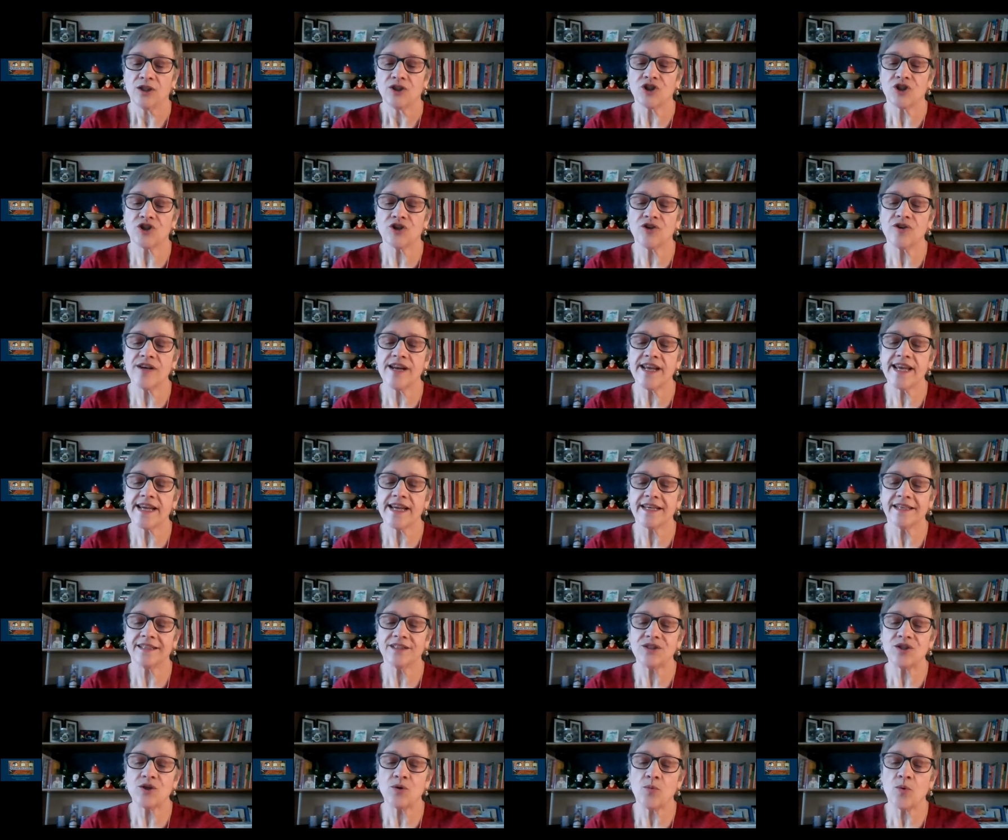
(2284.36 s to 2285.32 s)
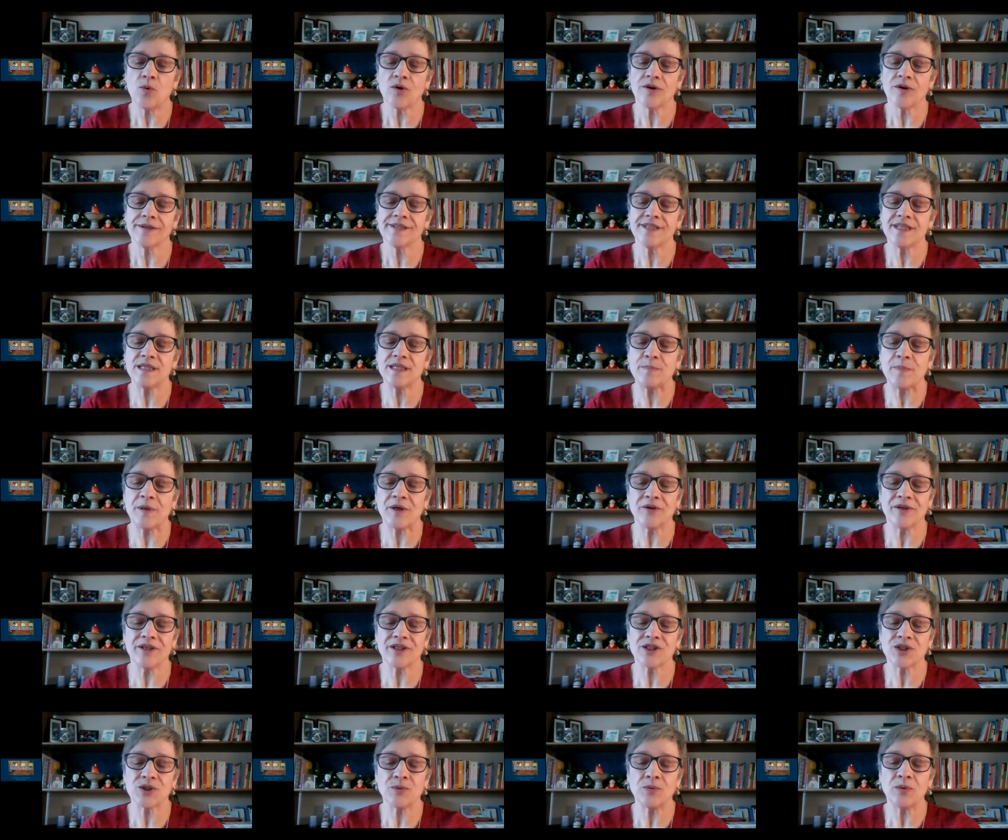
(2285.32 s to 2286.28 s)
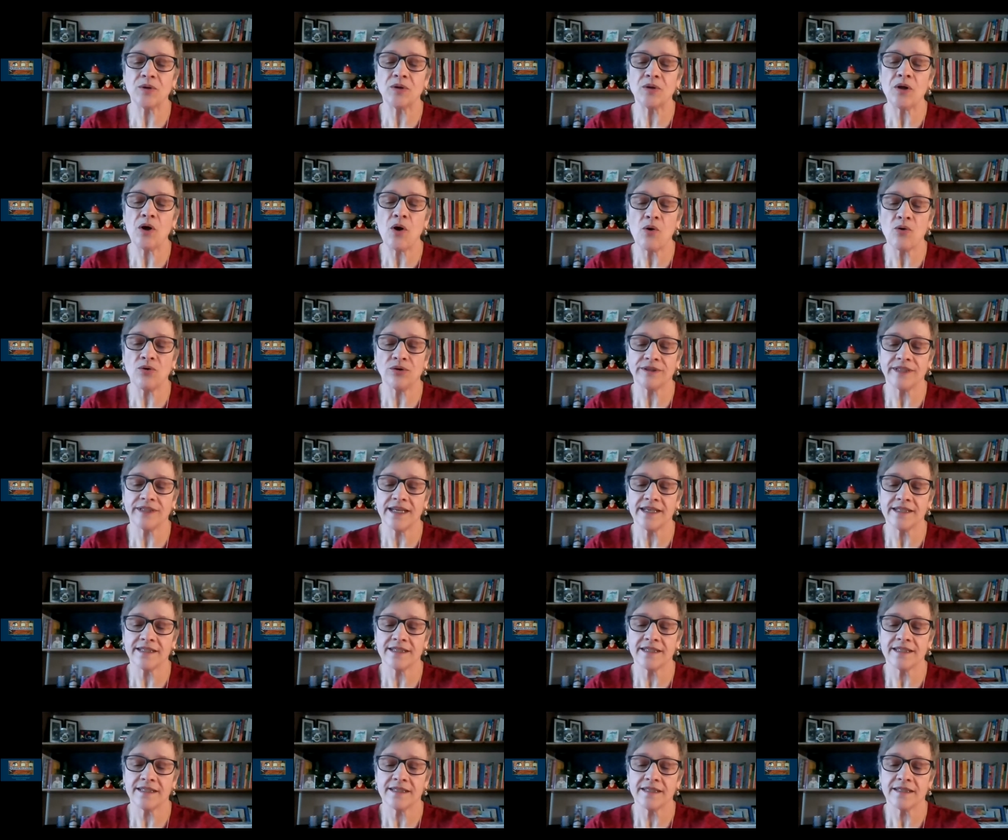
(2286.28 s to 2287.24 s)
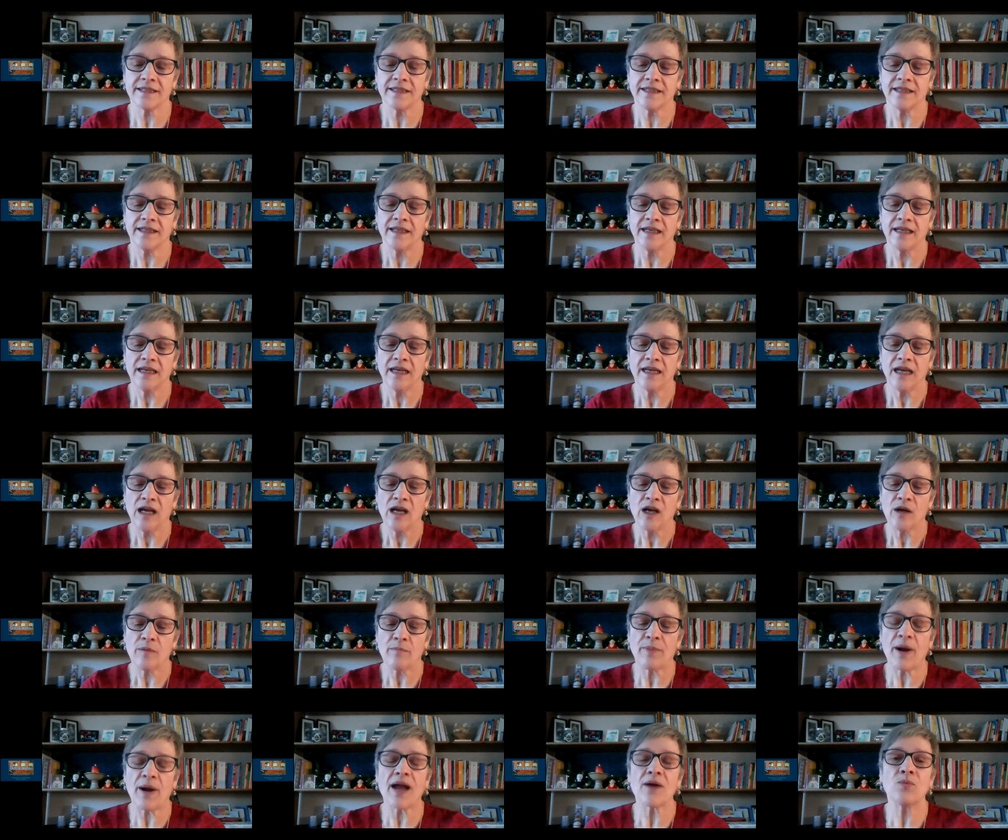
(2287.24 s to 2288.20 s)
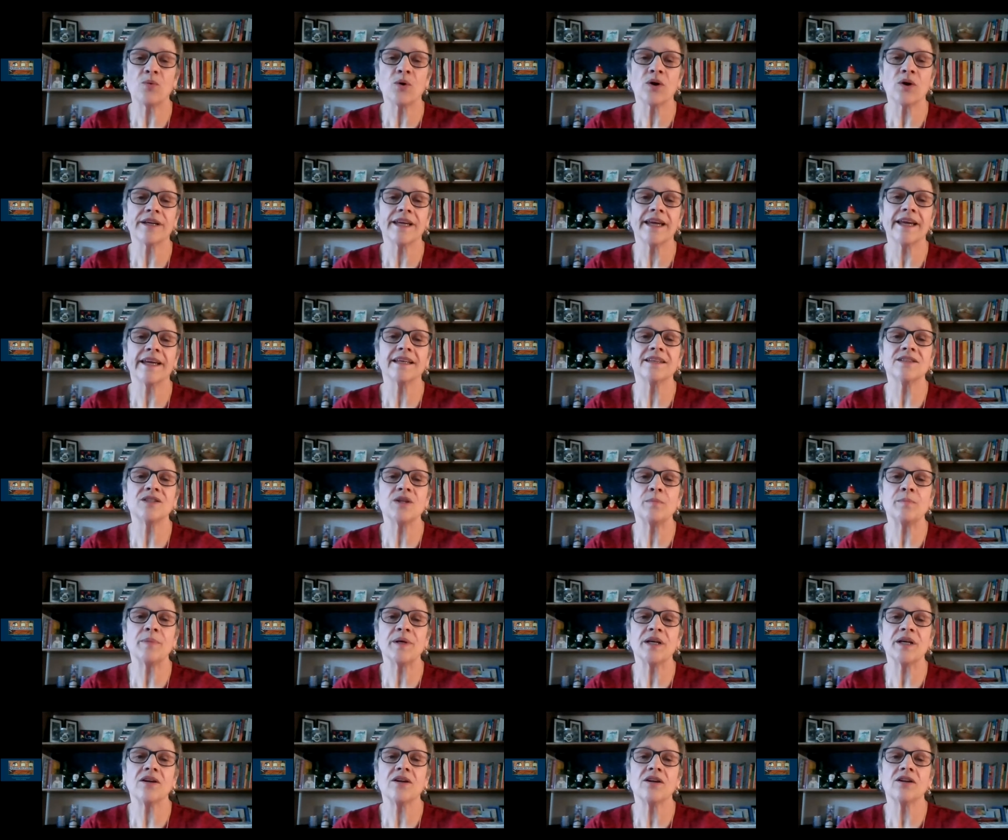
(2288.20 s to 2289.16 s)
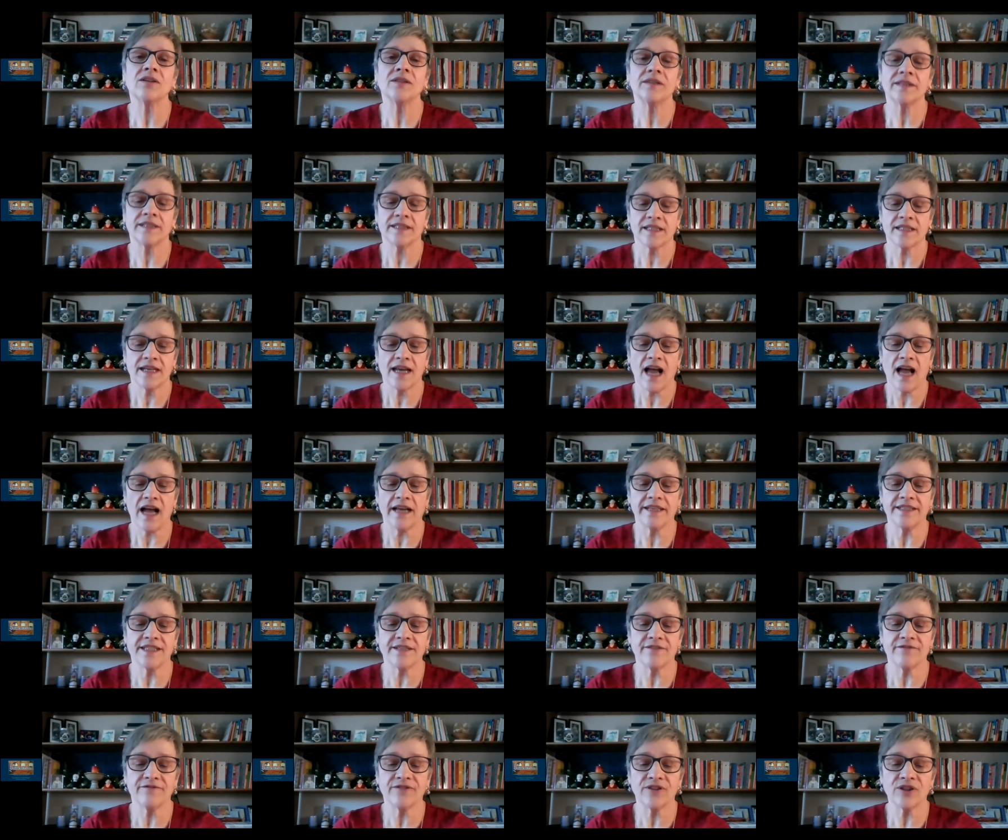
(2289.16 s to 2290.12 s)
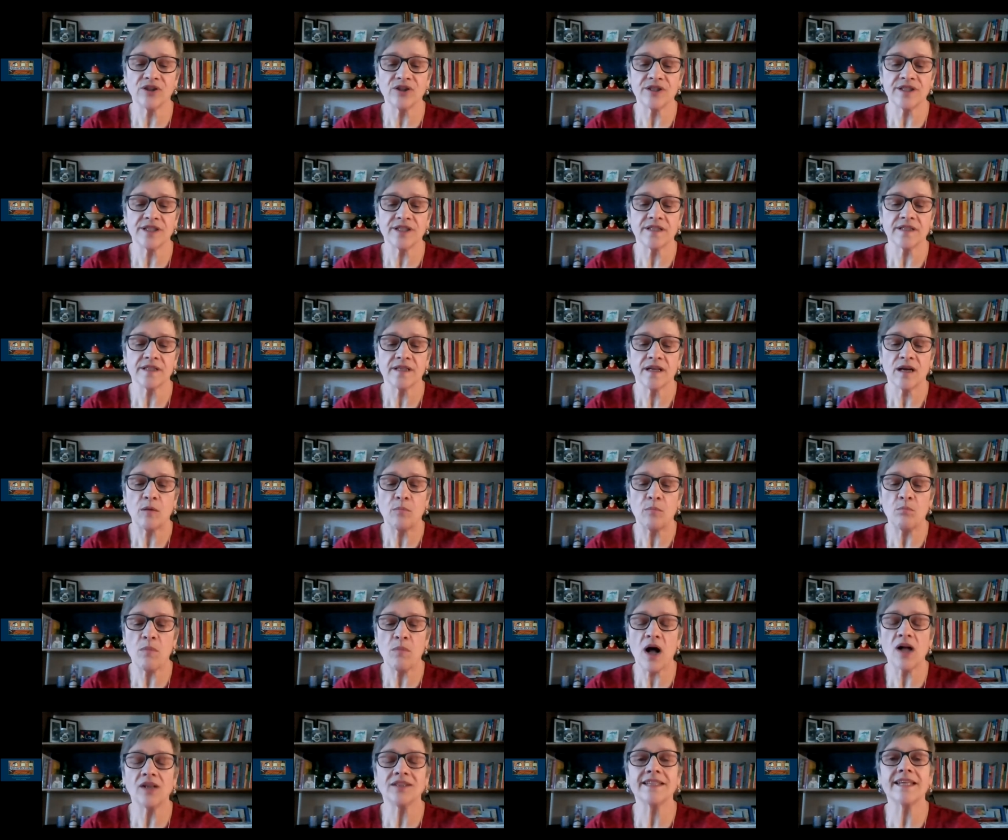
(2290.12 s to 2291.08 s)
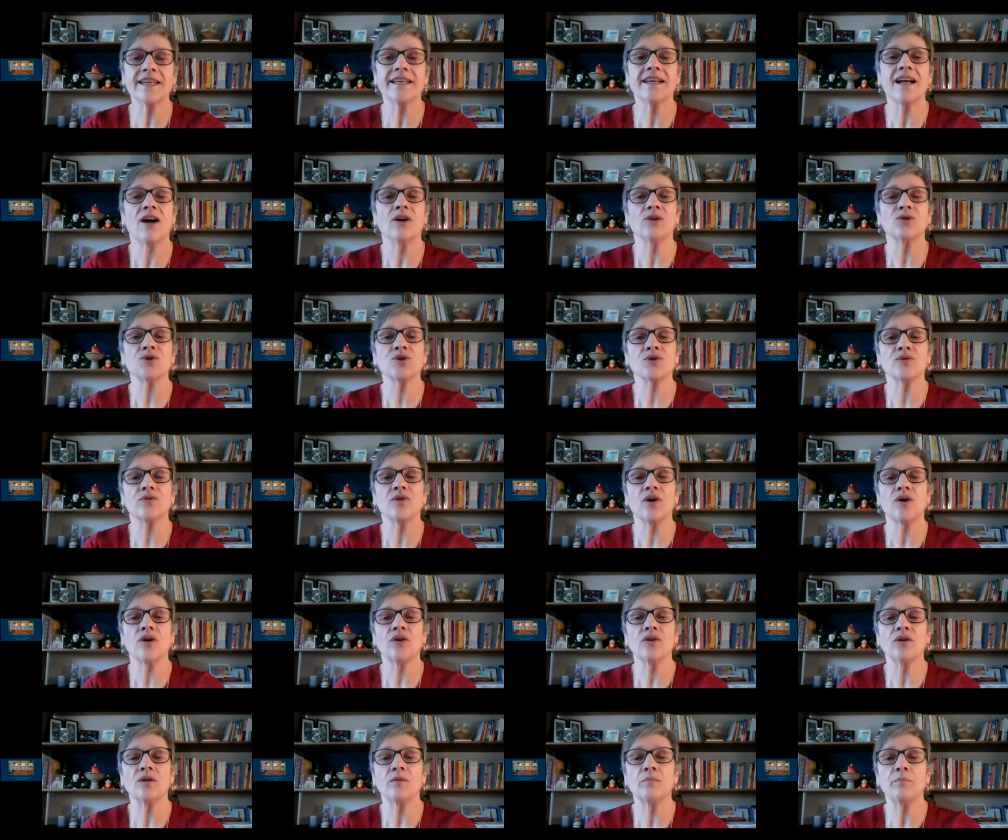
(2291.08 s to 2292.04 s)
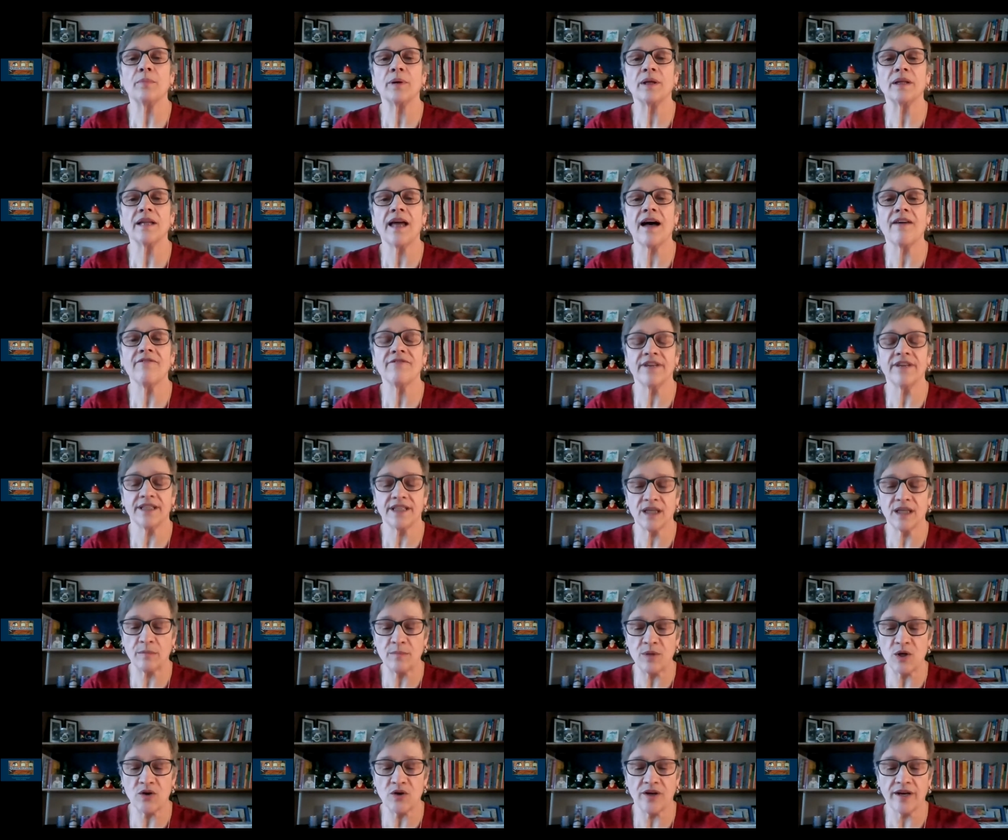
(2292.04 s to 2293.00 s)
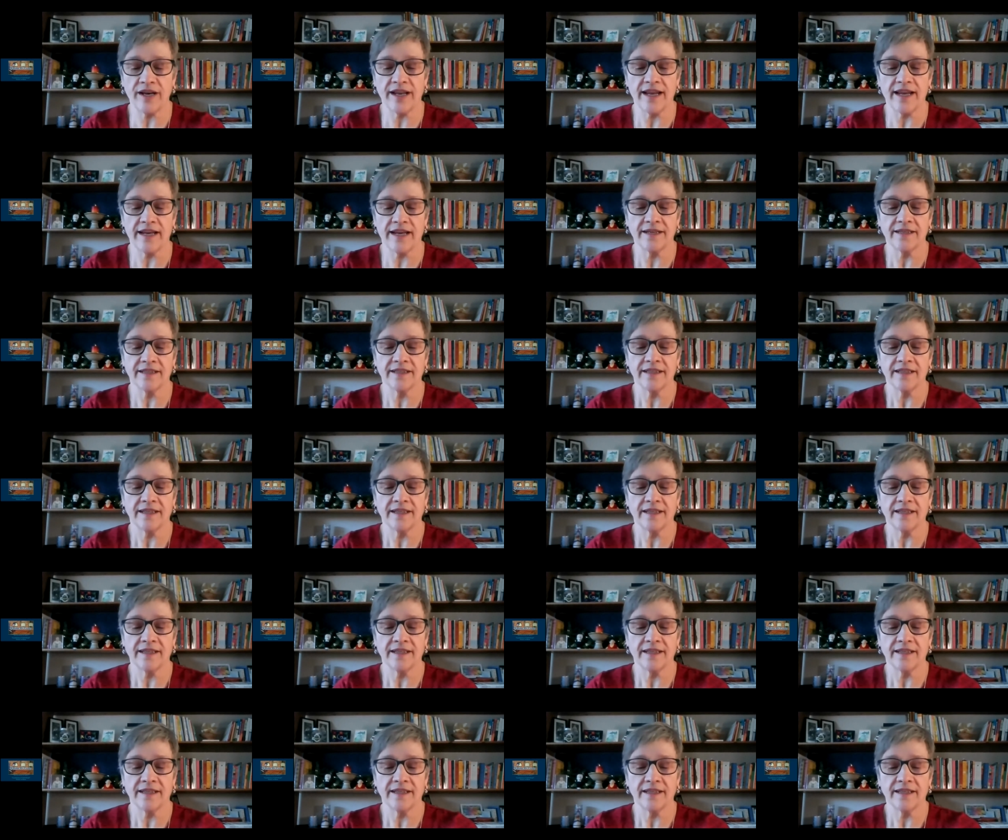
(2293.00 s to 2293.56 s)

Journeying towards spiritual wholeness by working to build a diverse, multicultural, beloved community